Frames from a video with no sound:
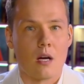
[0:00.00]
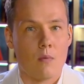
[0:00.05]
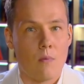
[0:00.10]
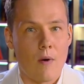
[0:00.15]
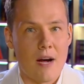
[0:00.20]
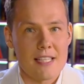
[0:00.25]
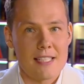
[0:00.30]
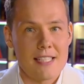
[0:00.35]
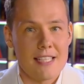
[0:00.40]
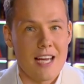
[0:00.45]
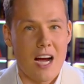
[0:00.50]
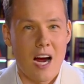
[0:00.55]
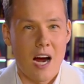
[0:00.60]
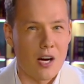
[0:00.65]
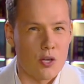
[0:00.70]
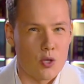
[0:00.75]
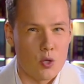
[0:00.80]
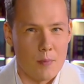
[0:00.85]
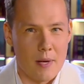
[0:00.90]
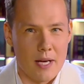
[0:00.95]

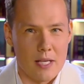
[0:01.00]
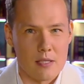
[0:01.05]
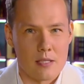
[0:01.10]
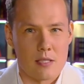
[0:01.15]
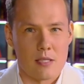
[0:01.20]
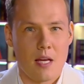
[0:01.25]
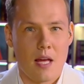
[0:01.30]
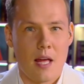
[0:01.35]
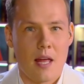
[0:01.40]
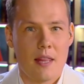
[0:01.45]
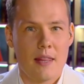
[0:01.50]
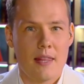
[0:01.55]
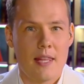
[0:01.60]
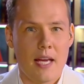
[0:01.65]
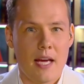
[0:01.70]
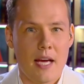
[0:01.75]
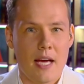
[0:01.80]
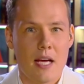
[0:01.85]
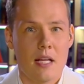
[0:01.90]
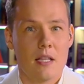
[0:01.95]
quasi-arguments,
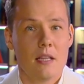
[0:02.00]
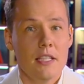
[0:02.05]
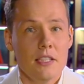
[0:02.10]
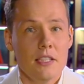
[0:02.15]
the